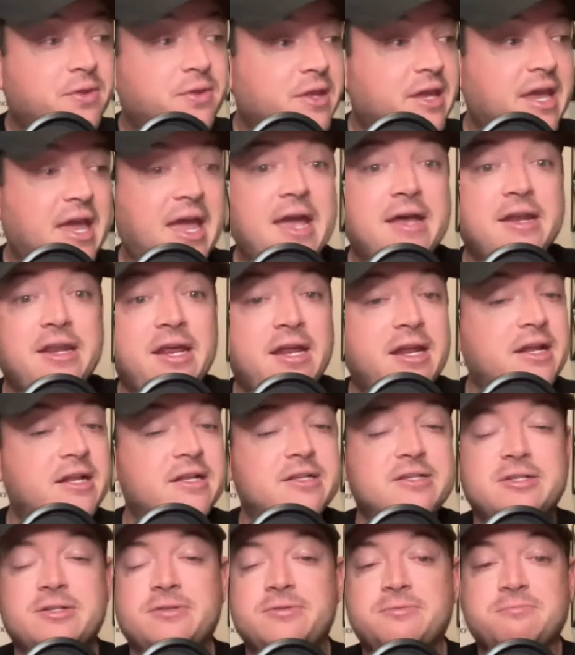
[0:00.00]

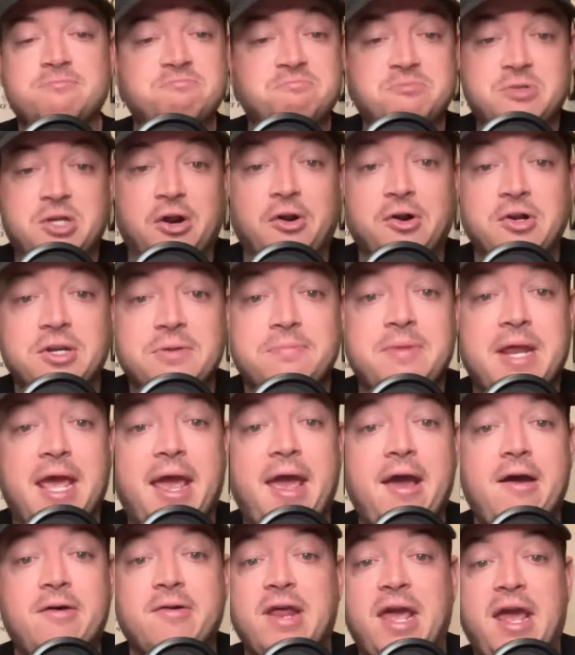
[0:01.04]
candidates turned them
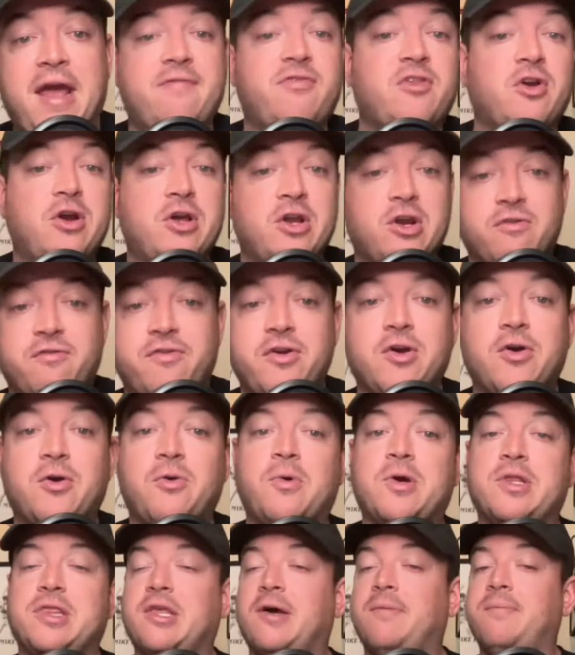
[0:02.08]
down after interviewing
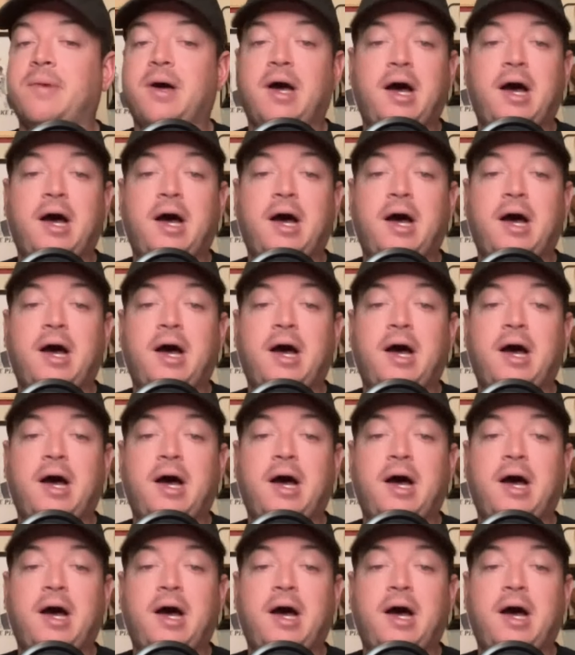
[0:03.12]
with them.